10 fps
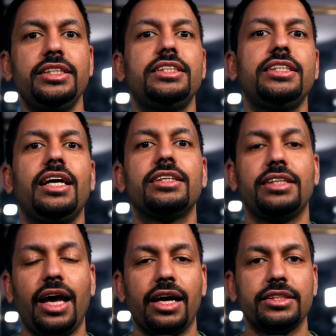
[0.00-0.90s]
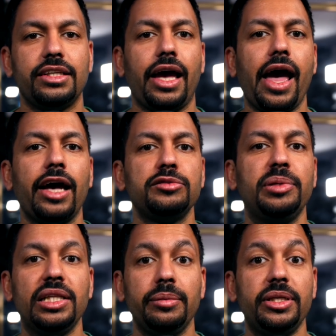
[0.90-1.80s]
DTSX has
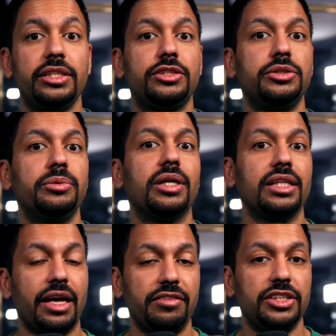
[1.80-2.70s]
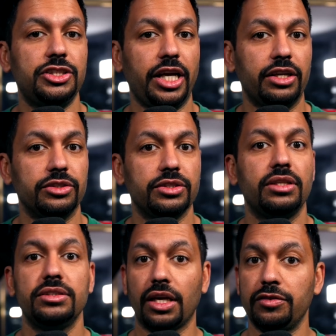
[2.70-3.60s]
been limited to 11 channels,
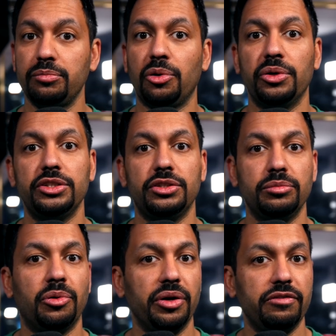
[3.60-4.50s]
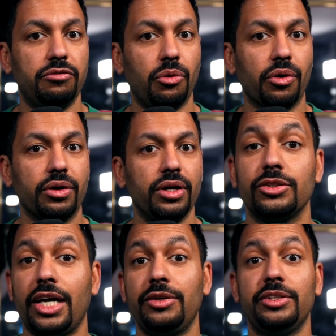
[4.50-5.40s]
7.2.4.
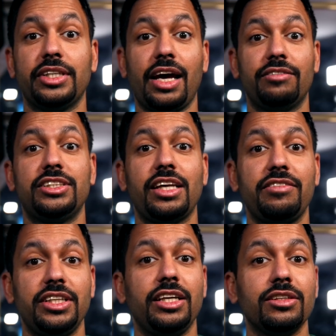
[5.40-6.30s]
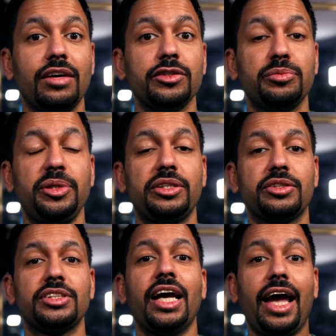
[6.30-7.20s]
So now you can have seven ear level
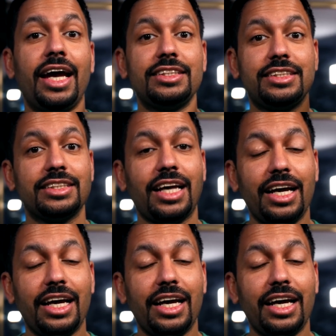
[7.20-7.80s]
speakers and six